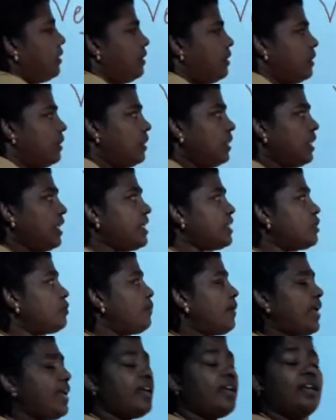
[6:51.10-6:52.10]
In this
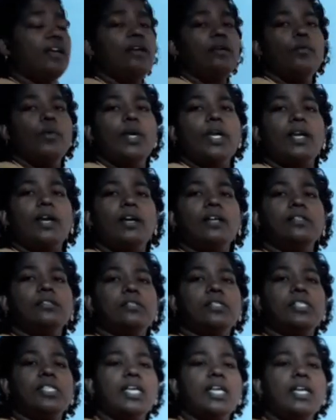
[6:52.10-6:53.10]
way, we can
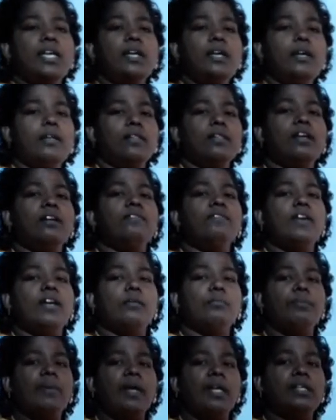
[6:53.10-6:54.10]
see the
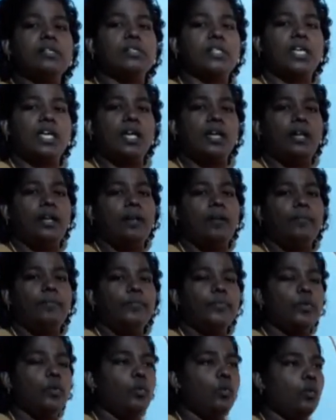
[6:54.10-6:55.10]
verbal scale.
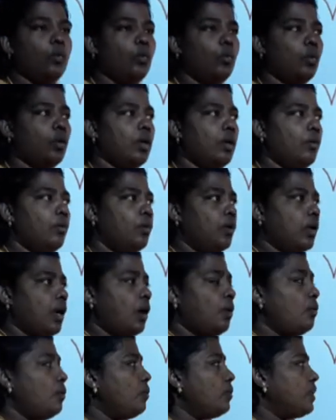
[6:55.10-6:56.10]

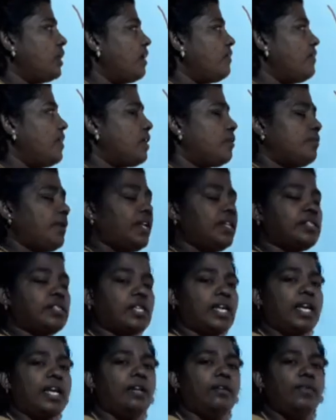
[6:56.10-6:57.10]
How the verbal
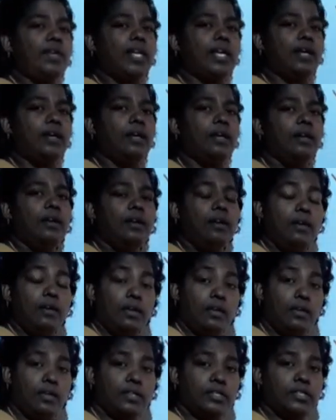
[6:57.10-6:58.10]
scale
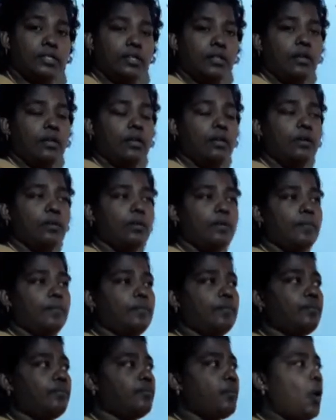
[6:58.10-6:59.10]
is
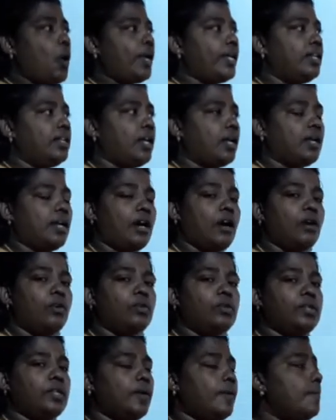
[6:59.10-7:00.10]
pointed out.
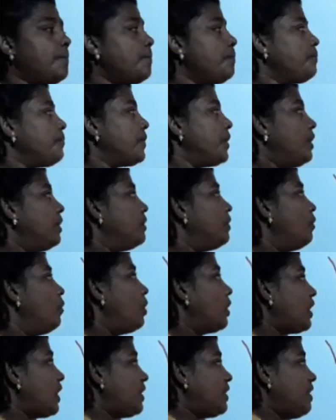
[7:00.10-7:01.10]

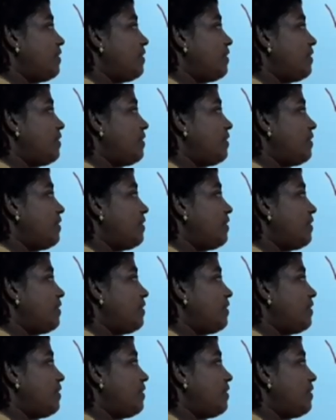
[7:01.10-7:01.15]
Okay, the